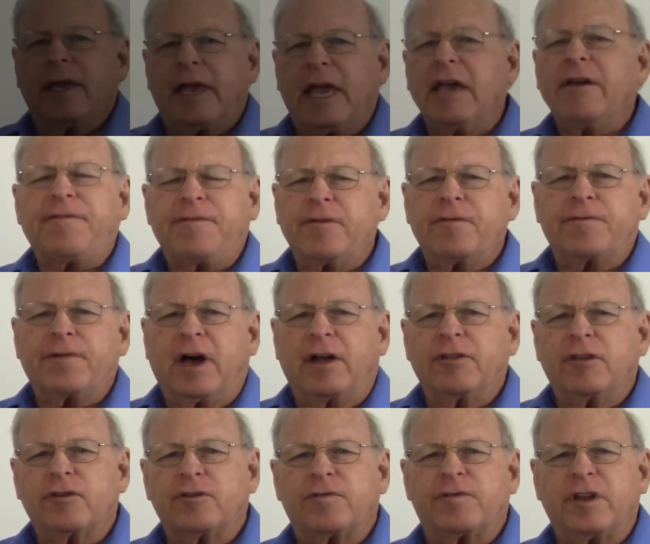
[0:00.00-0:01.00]
If you found
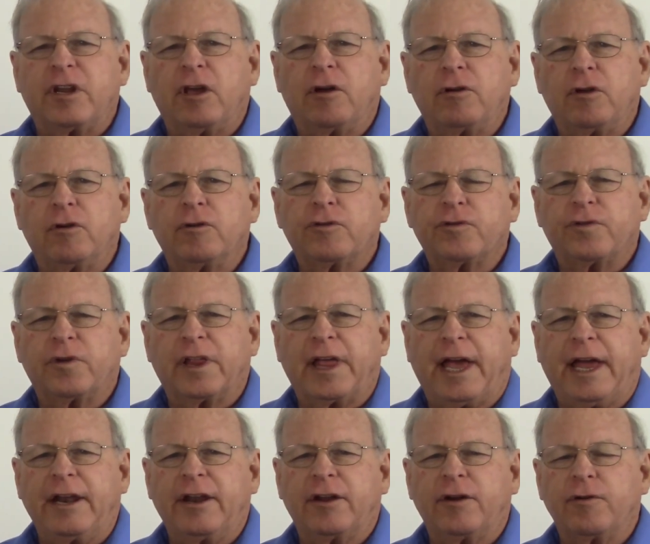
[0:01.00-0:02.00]
this video useful
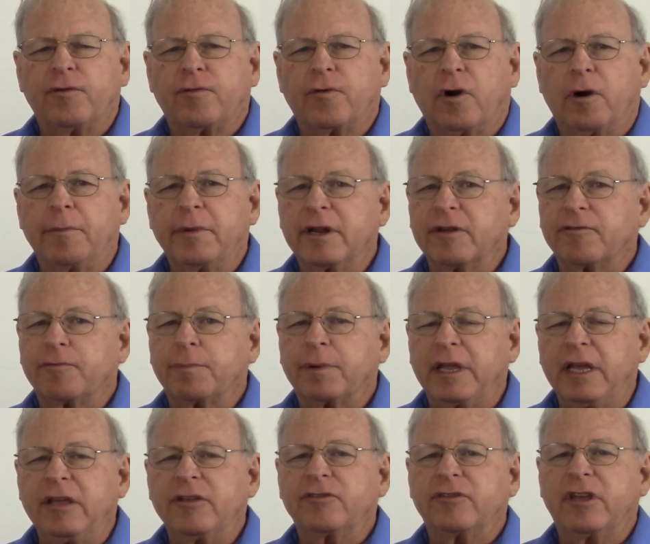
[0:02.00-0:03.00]
and informative,
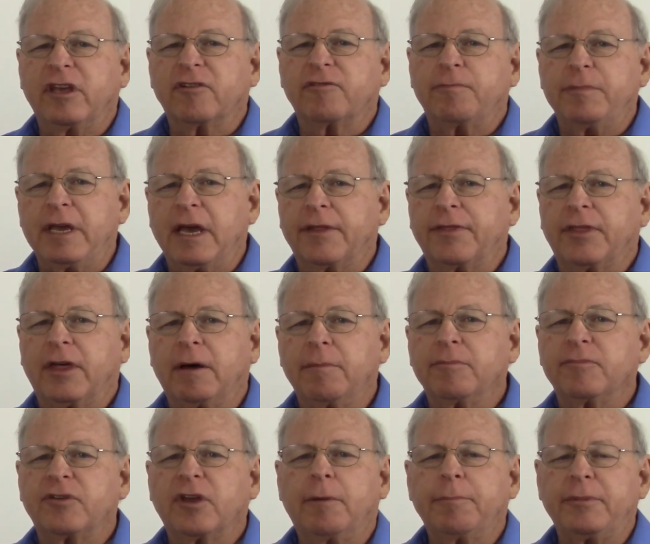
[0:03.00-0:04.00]
please give me a
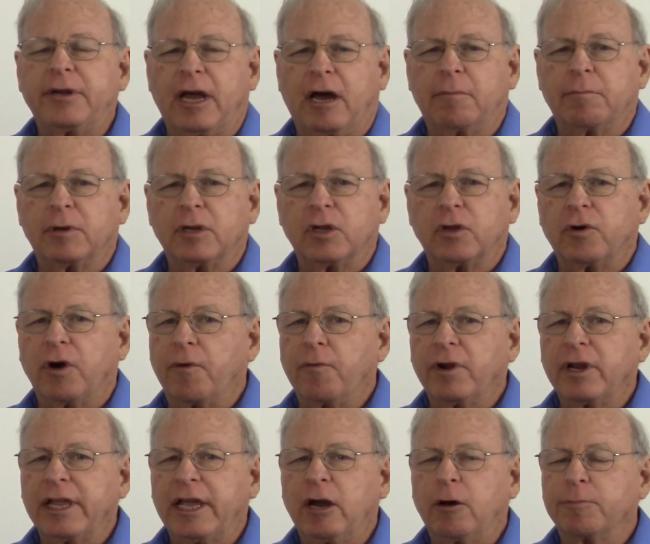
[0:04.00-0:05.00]
thumbs up down below. It
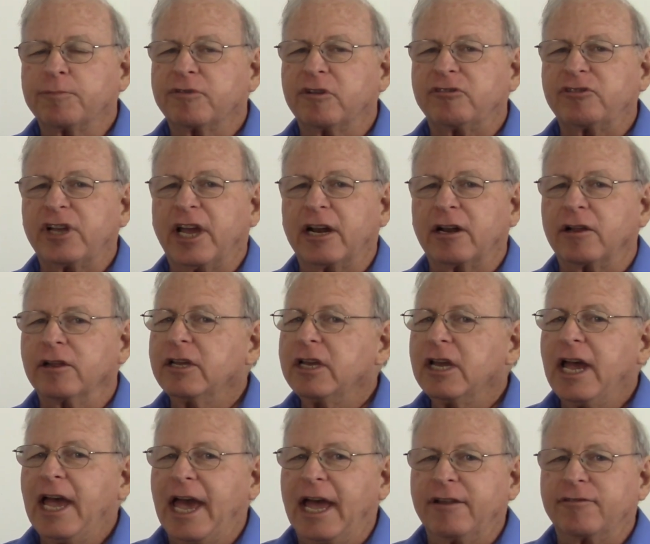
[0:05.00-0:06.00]
really helps the channel.
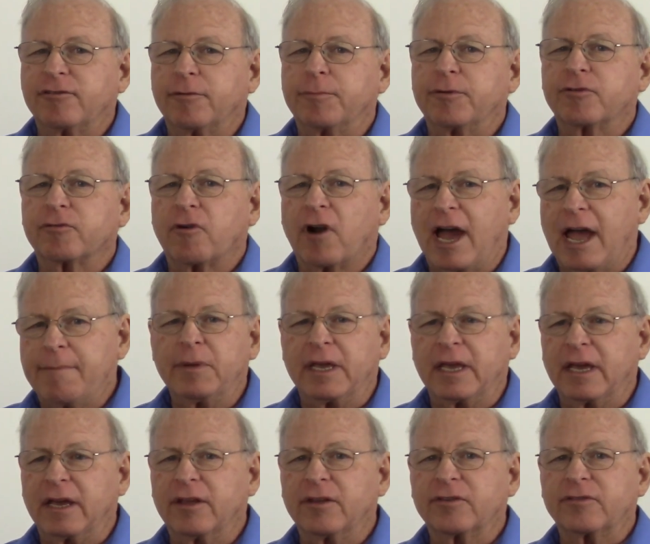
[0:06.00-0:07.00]
And subscribe
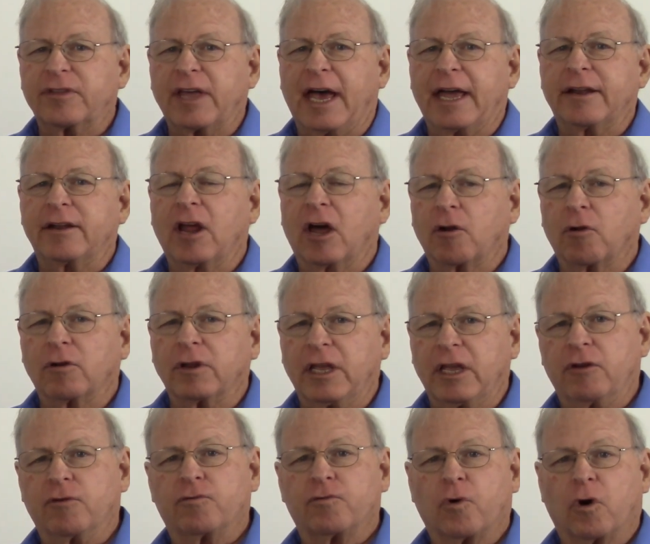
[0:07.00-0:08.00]
because that not only
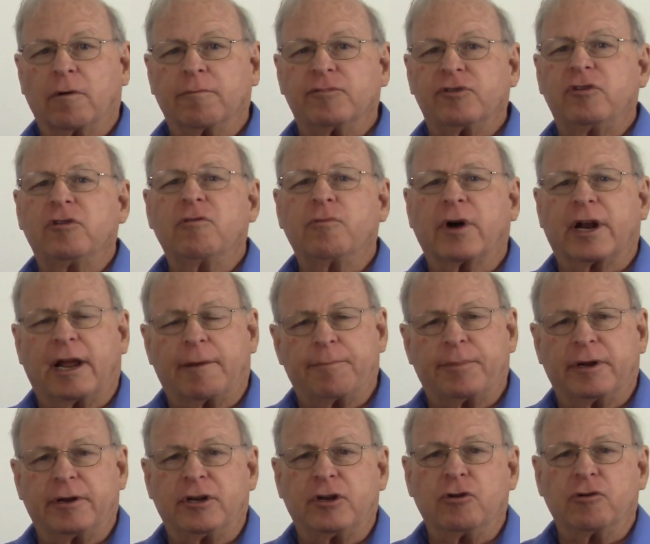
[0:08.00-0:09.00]
informs you when I
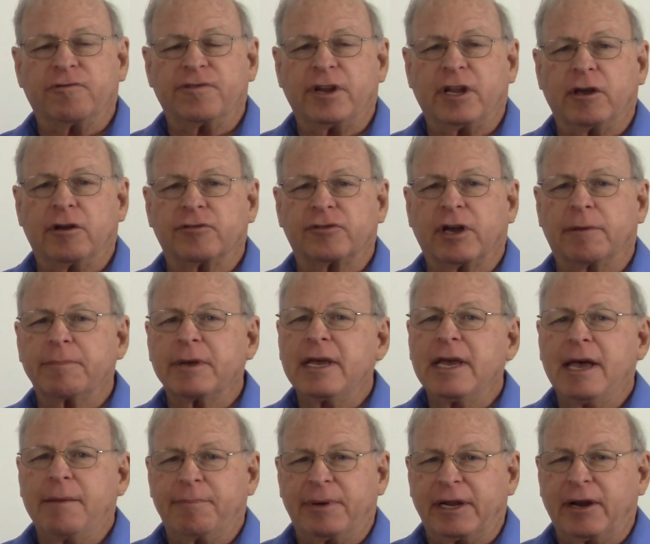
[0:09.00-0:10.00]
put new videos up,
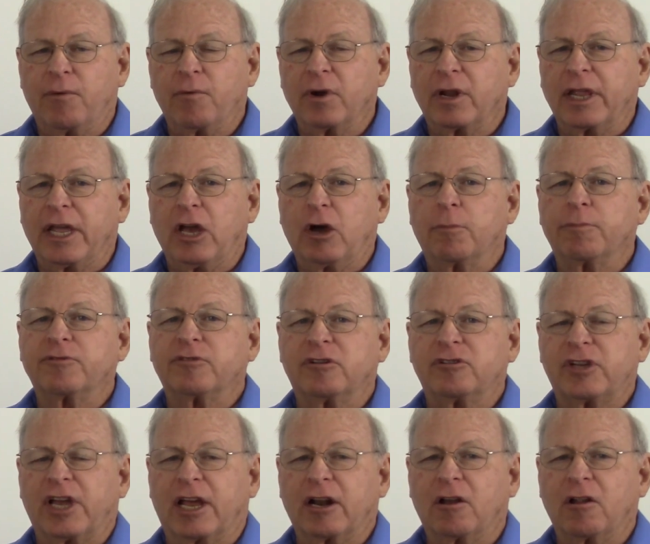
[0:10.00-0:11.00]
but it really helps the
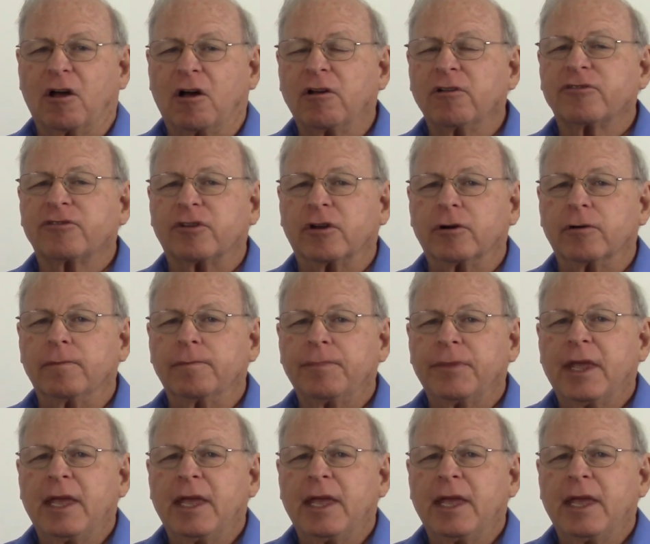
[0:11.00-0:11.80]
channel also.